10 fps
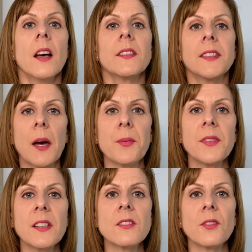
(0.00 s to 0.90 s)

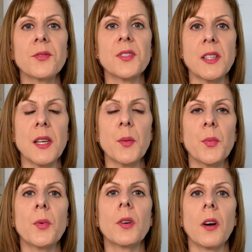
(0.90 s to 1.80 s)
Depthness of sleep
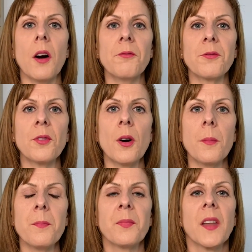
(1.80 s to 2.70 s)
will come
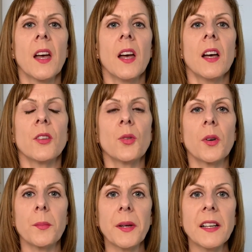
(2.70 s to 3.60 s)
from
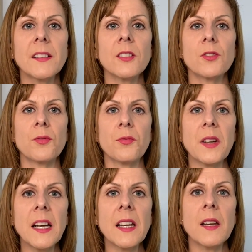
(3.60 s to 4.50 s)
your ability to
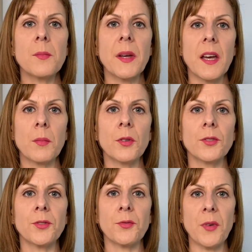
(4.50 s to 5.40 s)
really be able
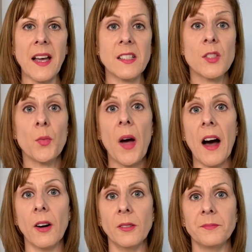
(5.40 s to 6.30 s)
to rest
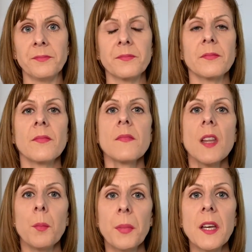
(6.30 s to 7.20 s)
well,
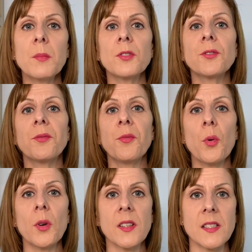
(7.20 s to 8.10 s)
be able to
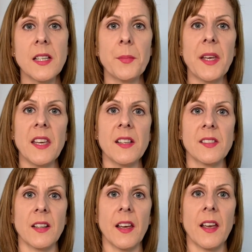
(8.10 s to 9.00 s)
fall asleep
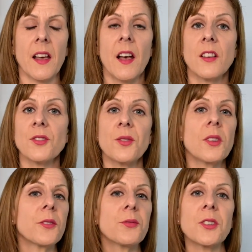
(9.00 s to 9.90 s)
easily. So you're
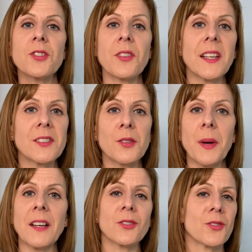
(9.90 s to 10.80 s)
not frustrated
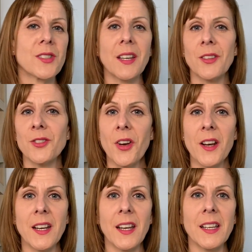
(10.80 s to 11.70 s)
about tossing and
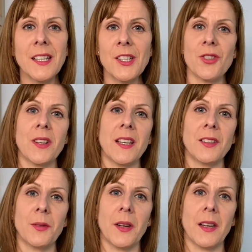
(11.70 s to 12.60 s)
turning initially in
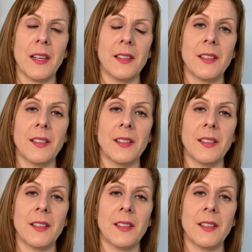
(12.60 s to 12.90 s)
the, in